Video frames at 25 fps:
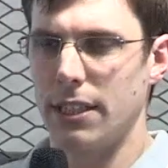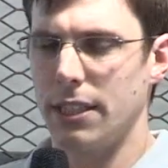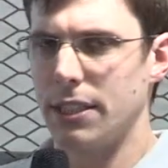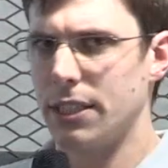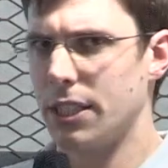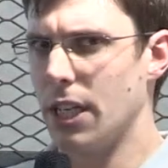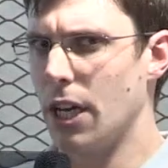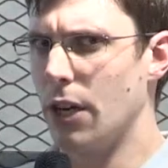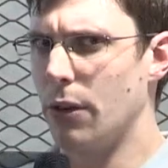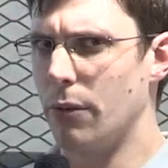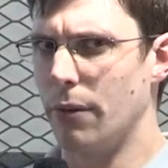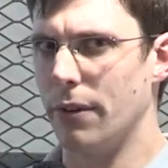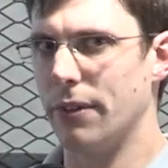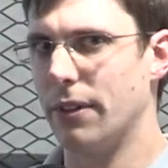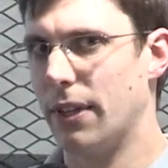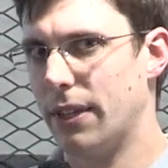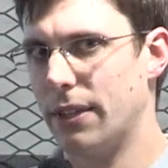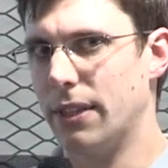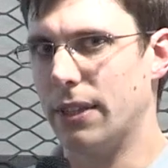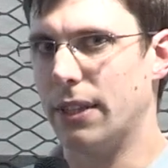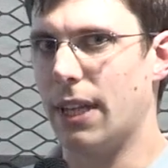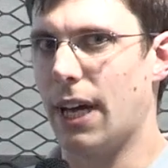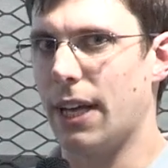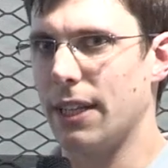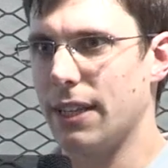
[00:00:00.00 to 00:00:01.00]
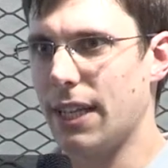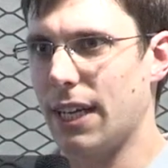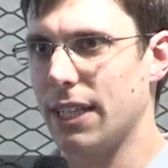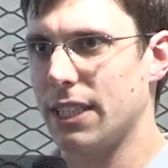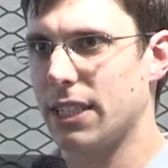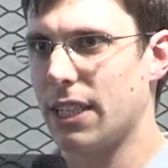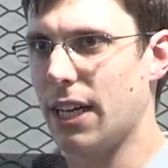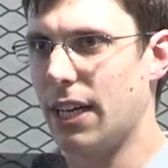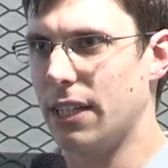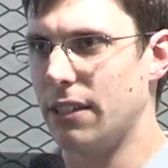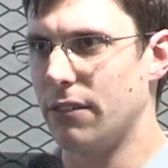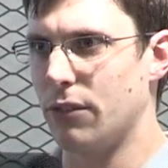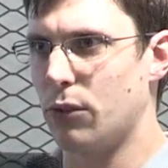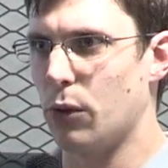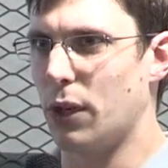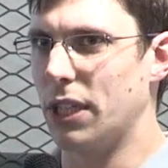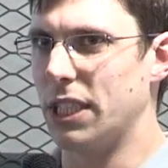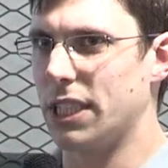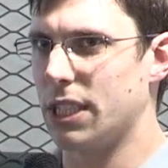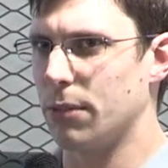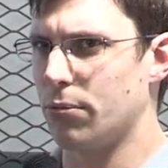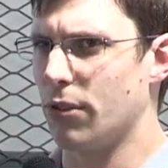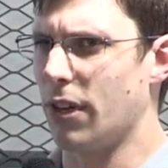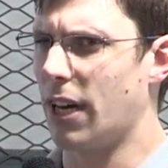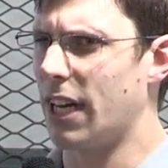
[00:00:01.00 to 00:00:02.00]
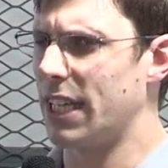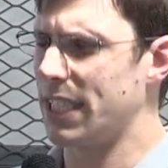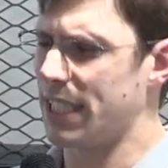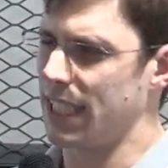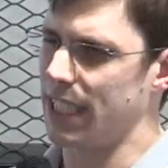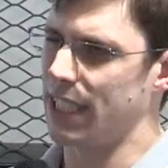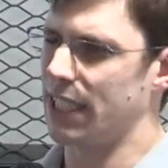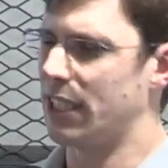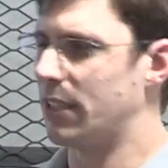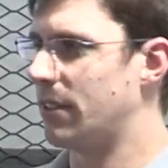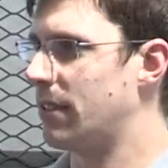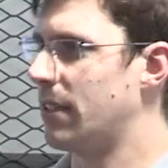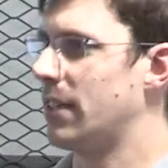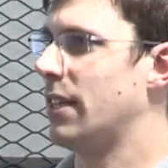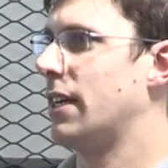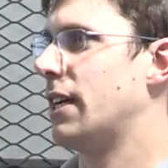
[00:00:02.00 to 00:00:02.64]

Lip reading: So that's kind of quite surprising. And